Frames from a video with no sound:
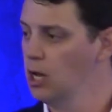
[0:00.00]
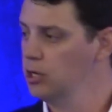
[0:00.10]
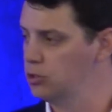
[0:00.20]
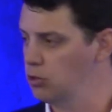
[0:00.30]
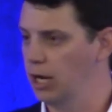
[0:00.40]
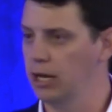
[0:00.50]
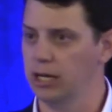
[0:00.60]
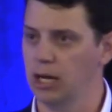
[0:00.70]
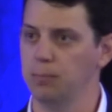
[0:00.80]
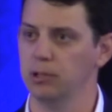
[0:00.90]
to try to
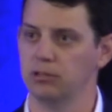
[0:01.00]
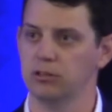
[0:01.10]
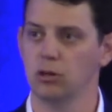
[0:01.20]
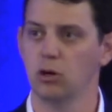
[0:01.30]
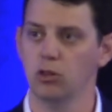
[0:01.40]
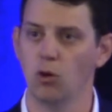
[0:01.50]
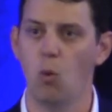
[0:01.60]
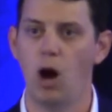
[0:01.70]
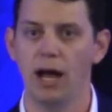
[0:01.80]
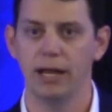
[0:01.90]
encompass the
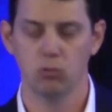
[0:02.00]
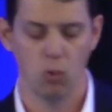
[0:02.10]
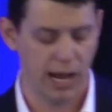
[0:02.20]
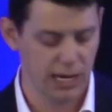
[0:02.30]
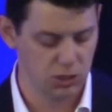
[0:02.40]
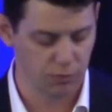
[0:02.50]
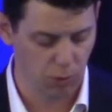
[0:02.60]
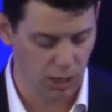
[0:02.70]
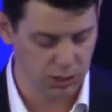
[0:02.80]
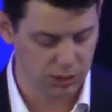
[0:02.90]
wide range of
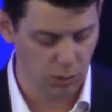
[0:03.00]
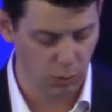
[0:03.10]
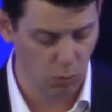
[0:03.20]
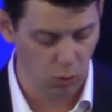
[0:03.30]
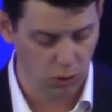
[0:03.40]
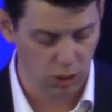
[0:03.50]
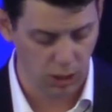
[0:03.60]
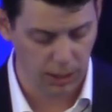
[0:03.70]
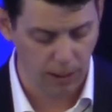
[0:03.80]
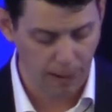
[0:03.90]
projects that we work
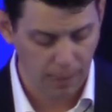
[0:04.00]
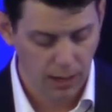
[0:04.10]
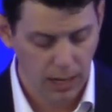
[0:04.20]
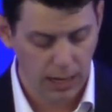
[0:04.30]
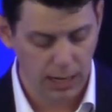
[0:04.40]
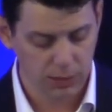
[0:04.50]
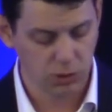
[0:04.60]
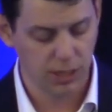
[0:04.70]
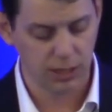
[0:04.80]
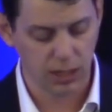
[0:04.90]
on.
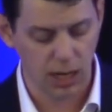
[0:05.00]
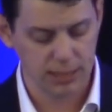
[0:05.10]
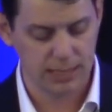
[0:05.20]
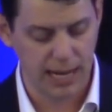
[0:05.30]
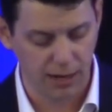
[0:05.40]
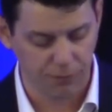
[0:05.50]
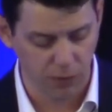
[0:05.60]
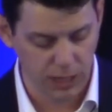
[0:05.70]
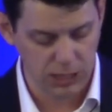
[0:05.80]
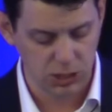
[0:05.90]
So then the cost data
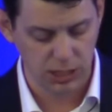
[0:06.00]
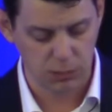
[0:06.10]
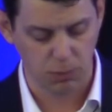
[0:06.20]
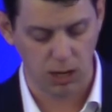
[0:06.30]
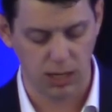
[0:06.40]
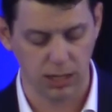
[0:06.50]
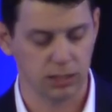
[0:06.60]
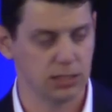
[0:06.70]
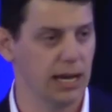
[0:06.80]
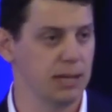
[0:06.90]
for each of these
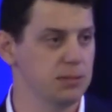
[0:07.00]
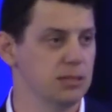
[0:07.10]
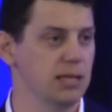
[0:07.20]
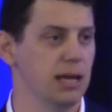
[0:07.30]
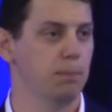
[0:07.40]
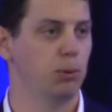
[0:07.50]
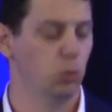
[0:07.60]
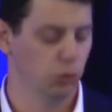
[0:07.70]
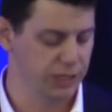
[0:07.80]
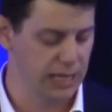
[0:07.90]
product types is then
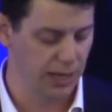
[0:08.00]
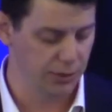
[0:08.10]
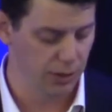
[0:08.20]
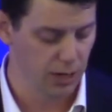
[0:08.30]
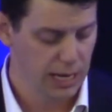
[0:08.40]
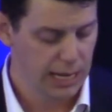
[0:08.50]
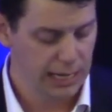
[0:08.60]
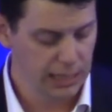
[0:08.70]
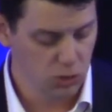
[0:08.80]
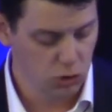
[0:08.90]
pulled together
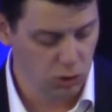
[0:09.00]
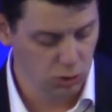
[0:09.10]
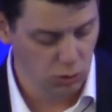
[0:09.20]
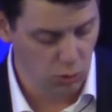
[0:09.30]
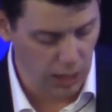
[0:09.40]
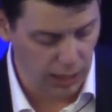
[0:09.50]
into,